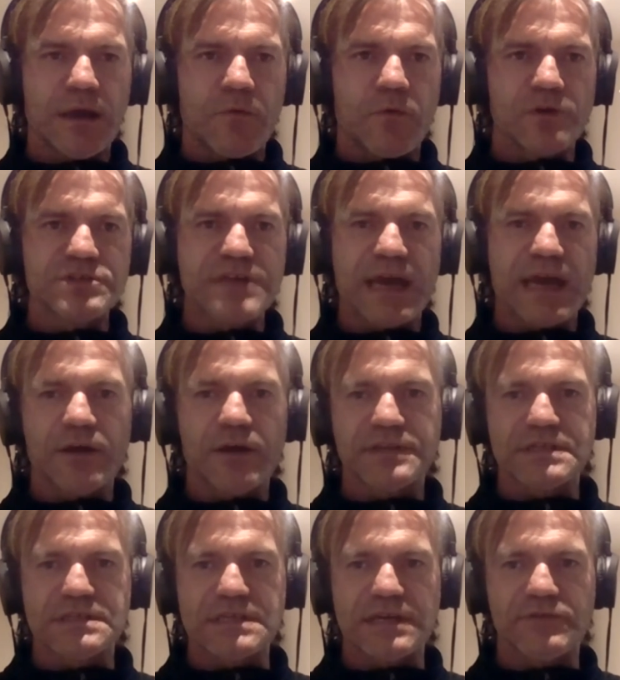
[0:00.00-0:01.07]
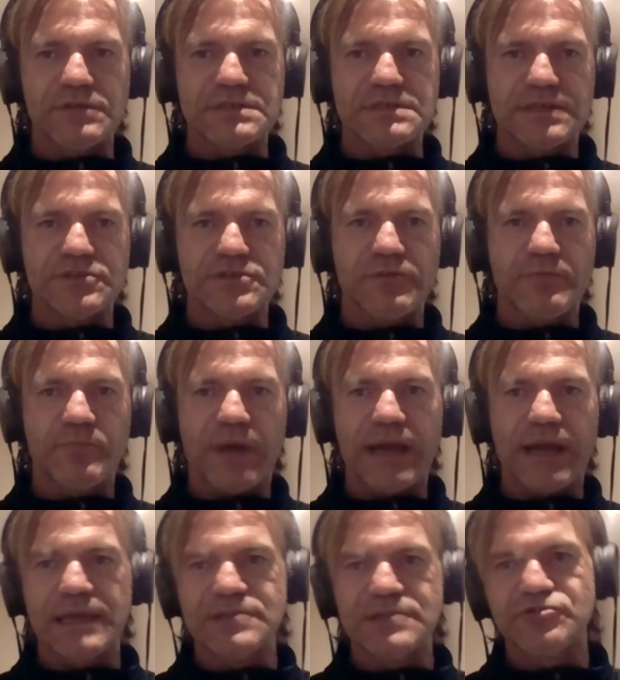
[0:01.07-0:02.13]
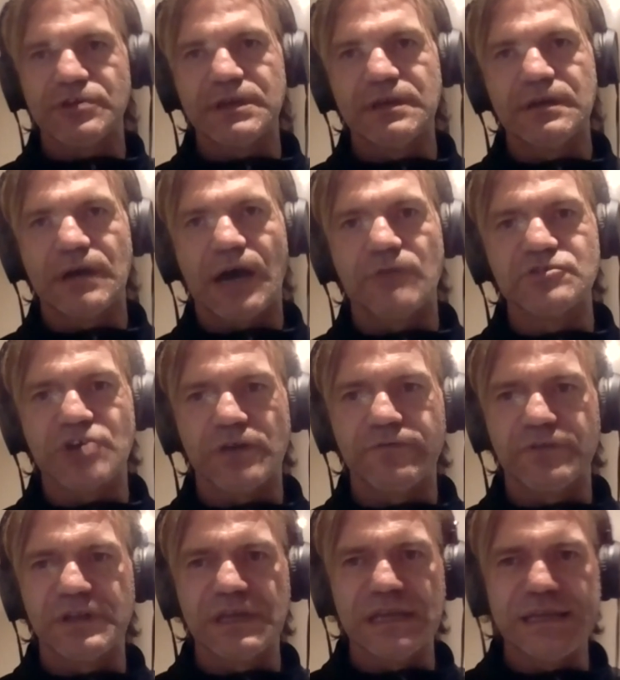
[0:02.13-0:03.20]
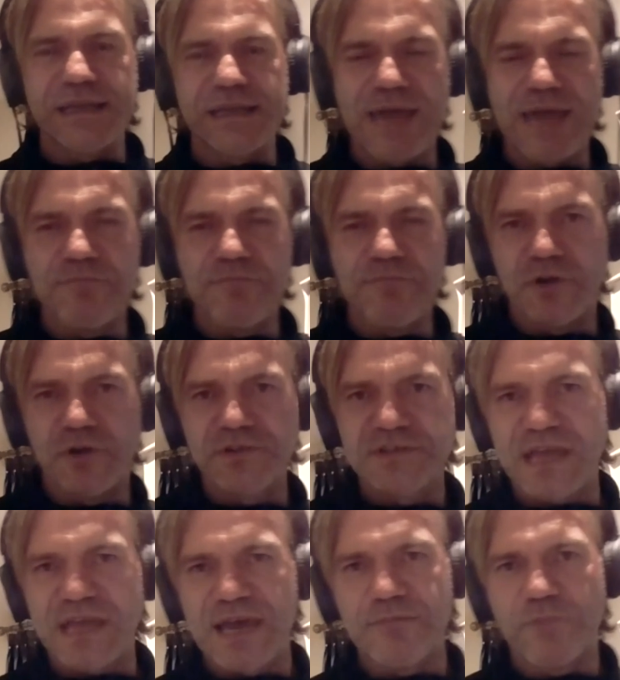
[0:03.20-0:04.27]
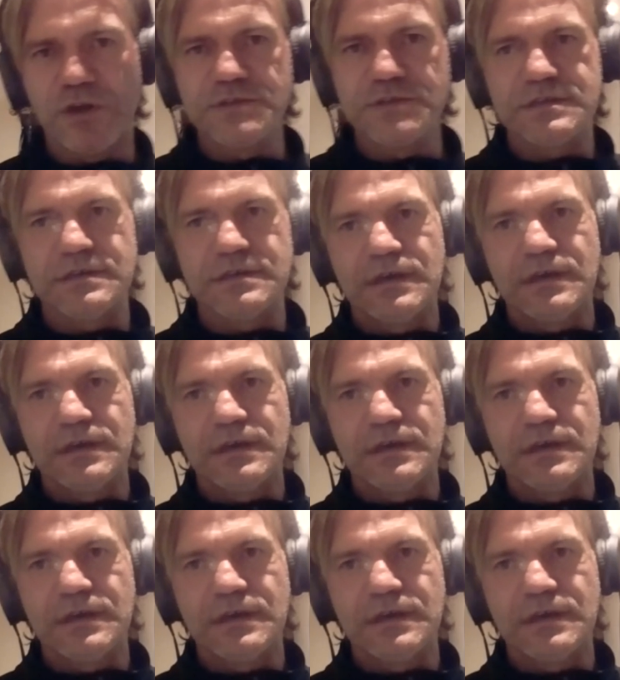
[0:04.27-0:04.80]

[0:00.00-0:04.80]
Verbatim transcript: Once I got this serious injury, back injury, I was out for nearly nine months, ten months,